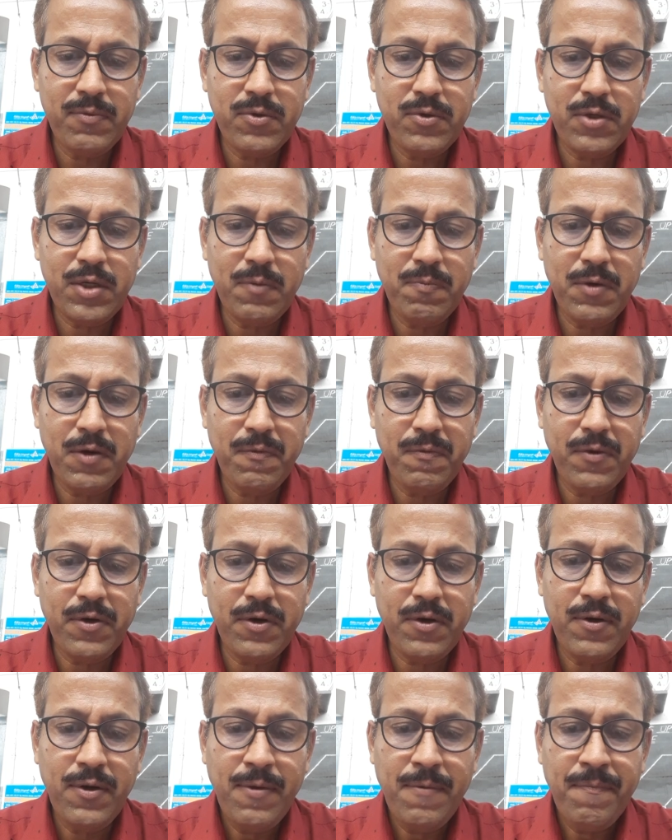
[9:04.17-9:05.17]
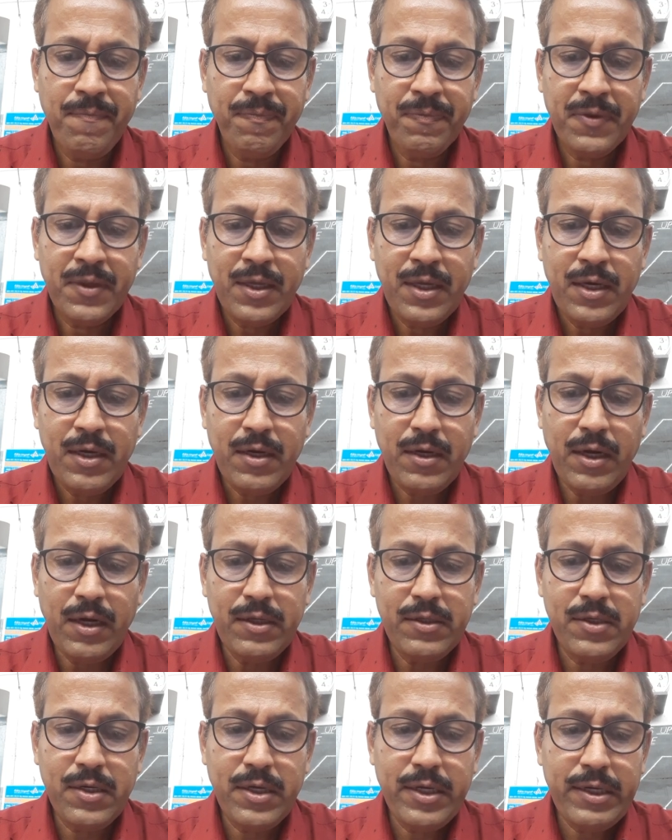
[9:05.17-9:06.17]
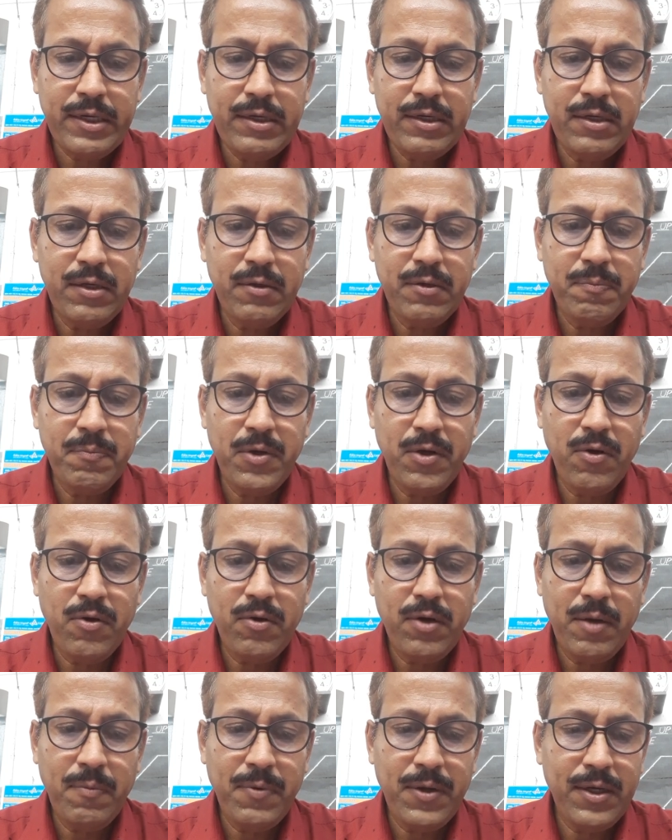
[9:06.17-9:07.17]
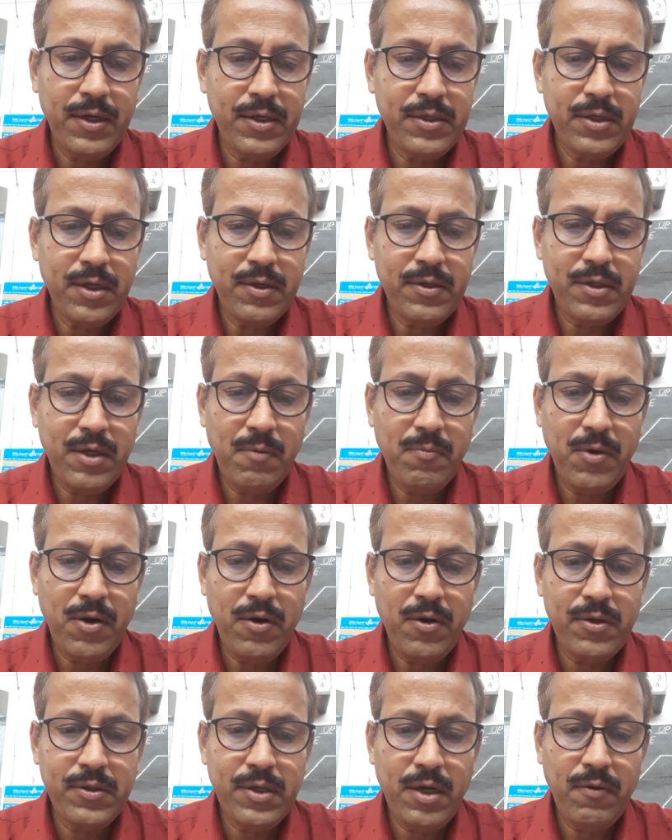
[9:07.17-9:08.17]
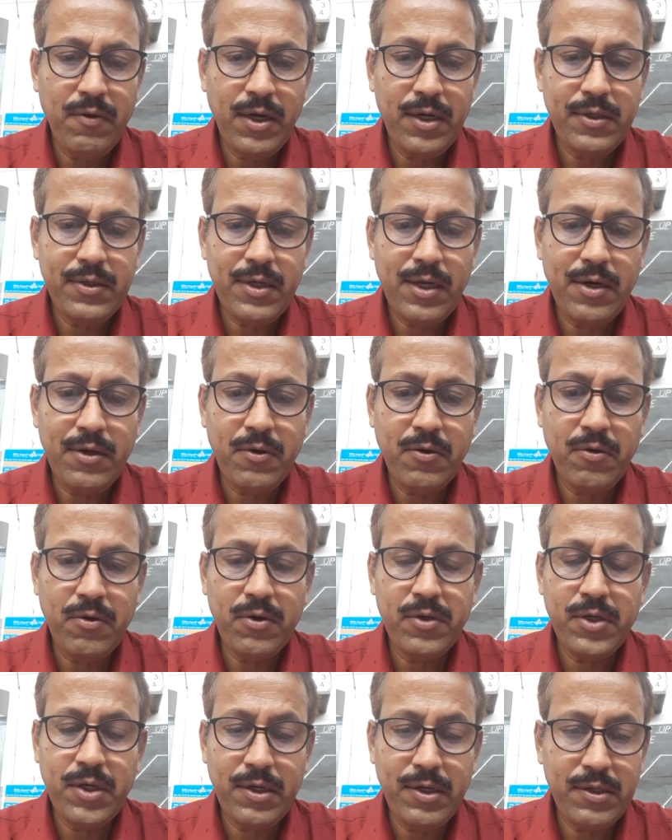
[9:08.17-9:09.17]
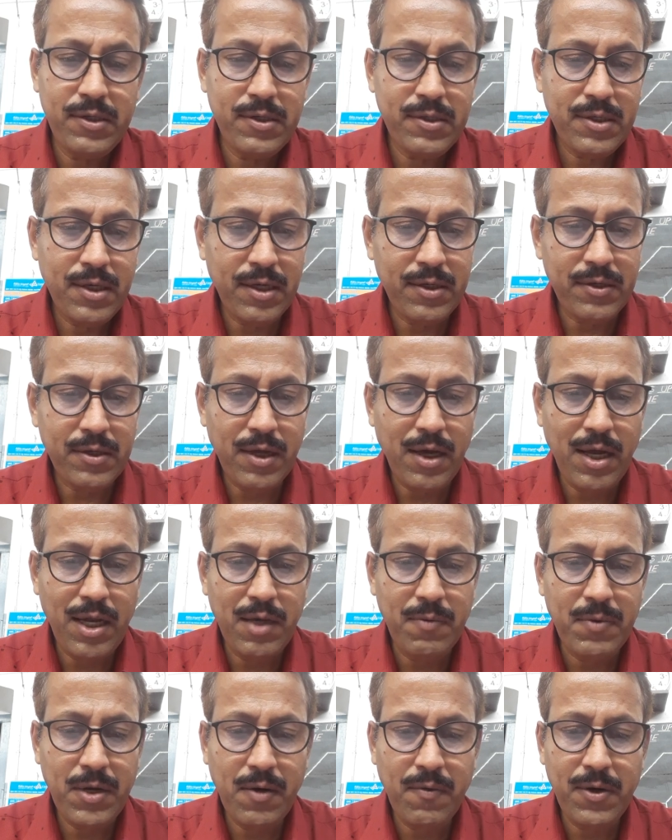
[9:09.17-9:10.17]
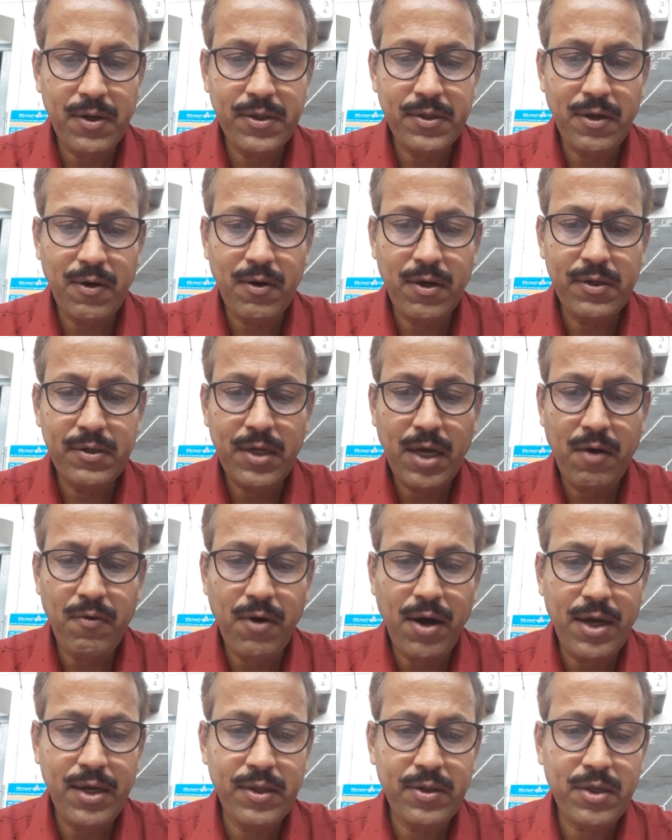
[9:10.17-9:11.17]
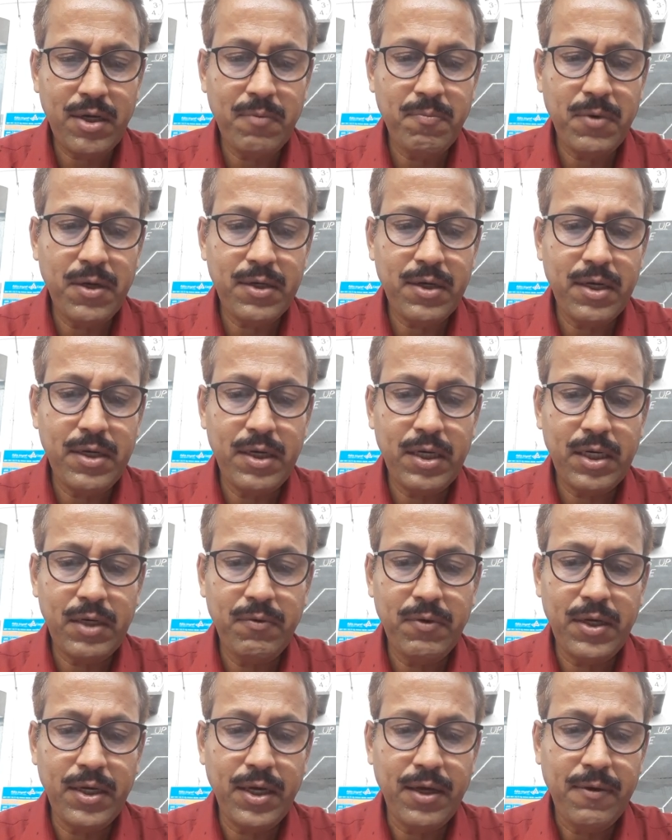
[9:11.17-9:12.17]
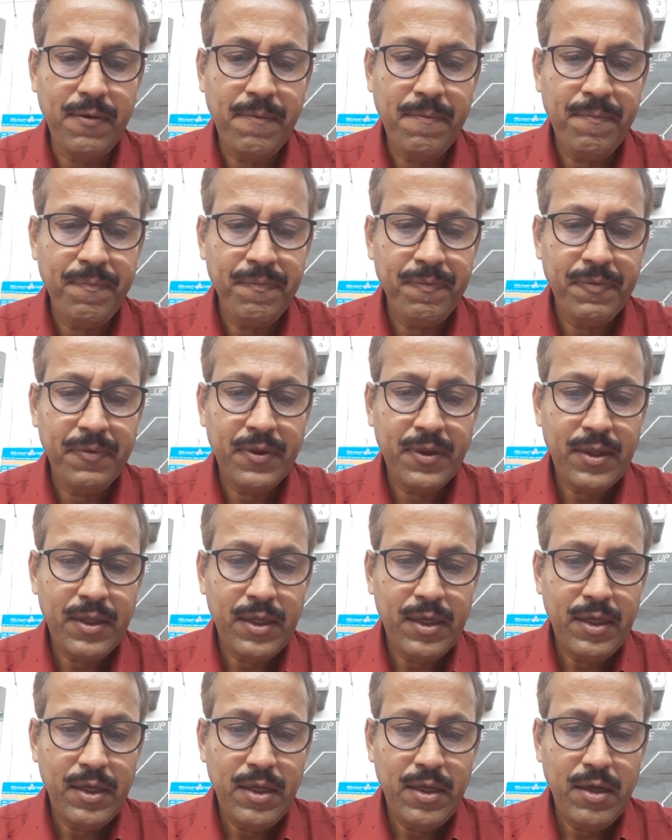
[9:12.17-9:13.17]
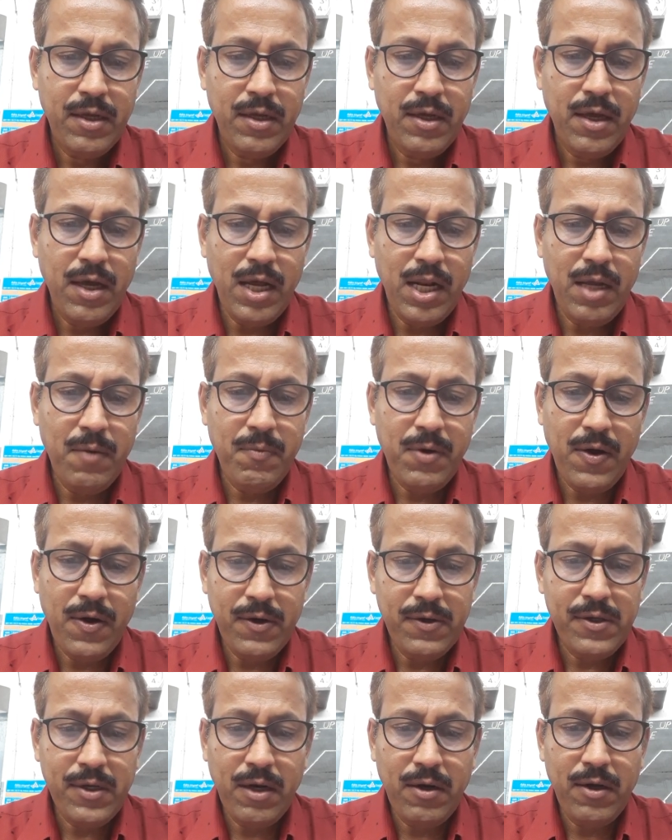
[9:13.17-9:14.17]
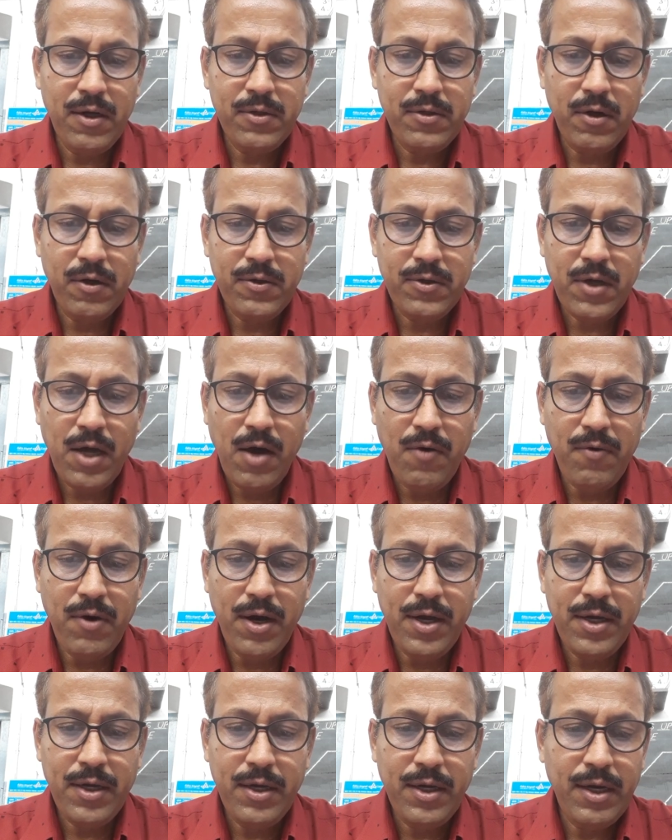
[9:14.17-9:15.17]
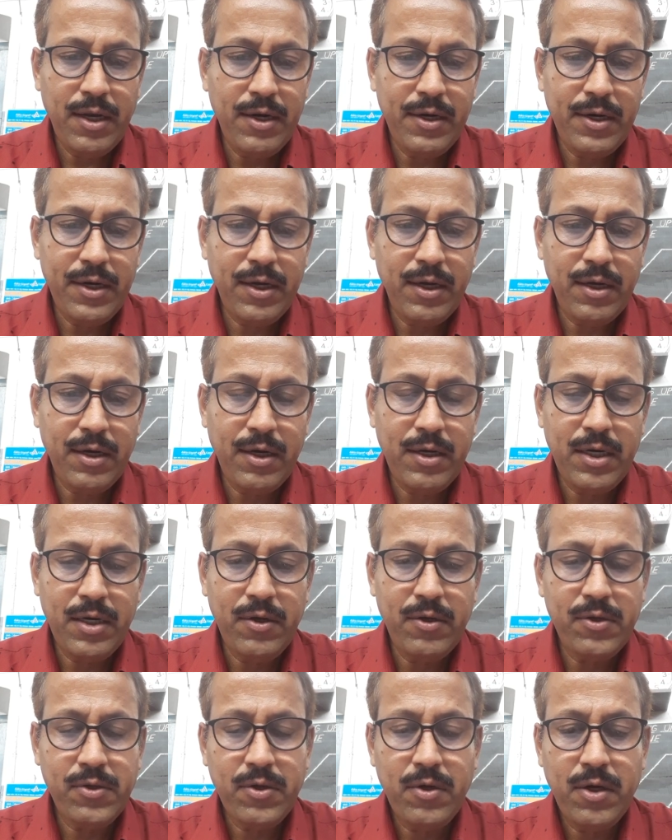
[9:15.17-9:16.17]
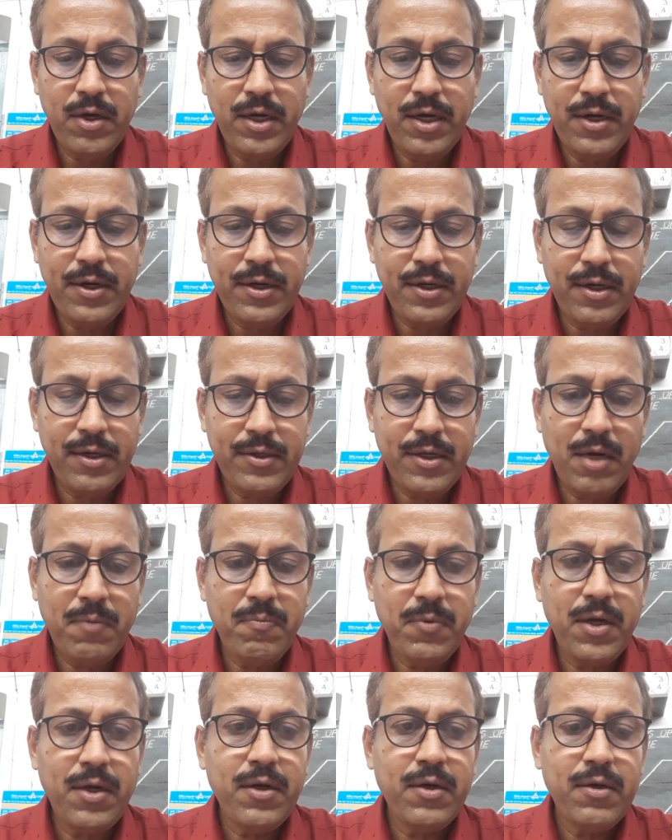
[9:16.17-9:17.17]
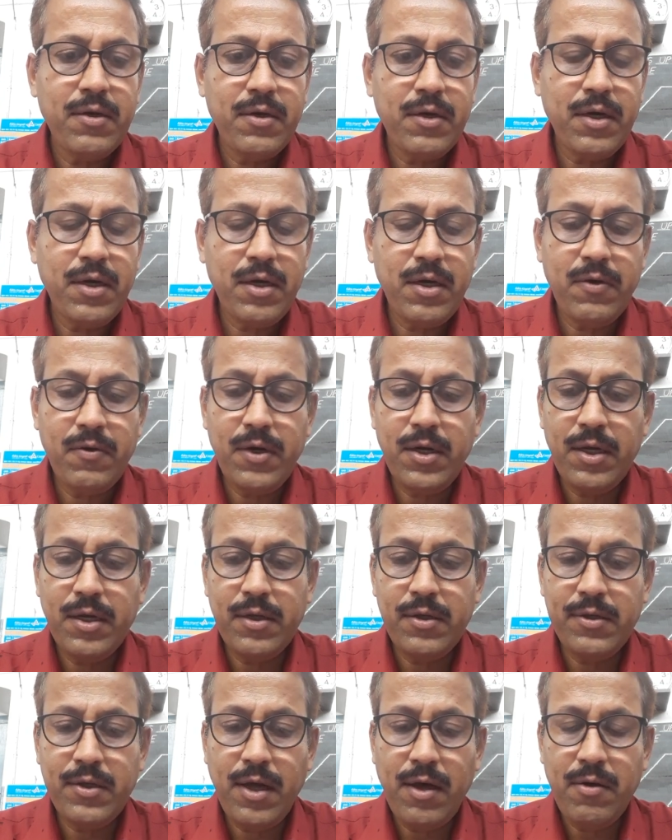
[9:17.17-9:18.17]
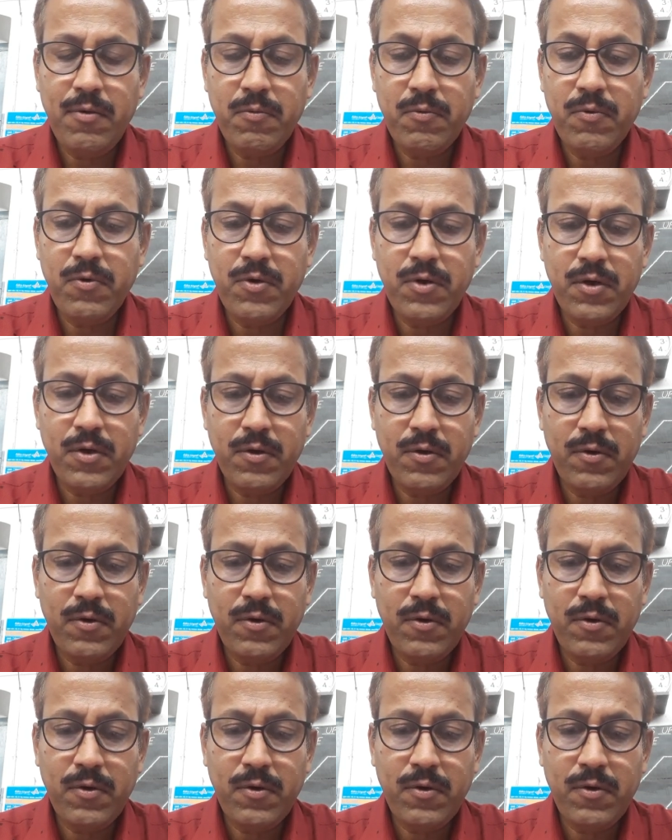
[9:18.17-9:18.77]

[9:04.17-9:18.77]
suitable for cryogenic below application. Some alloys have excellent corrosion resistance. Aluminum and its alloys have high thermal conductivity. Aluminum and its alloys also have high electrical conductivity. So electrical thermal conductivity is a good,